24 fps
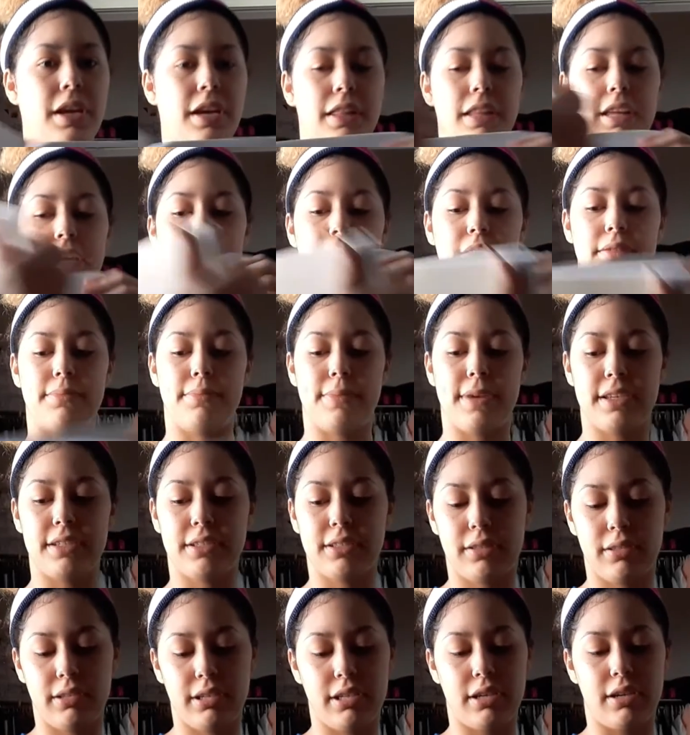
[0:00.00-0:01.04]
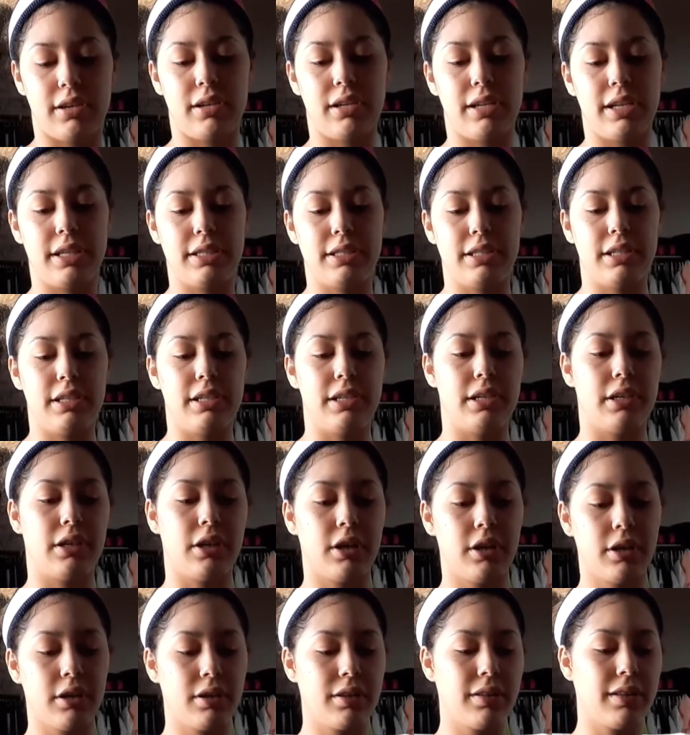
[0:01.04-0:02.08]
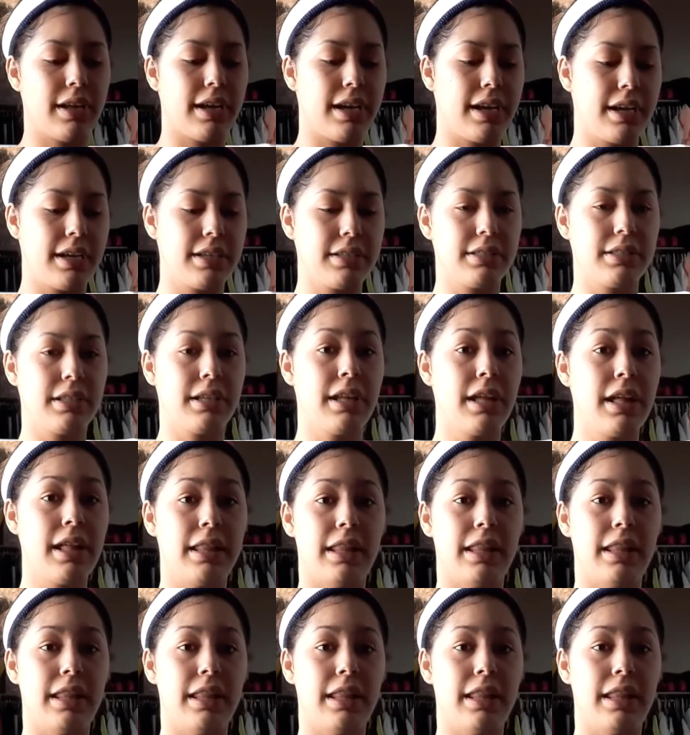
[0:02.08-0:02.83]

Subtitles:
And that's basically all I did in art class.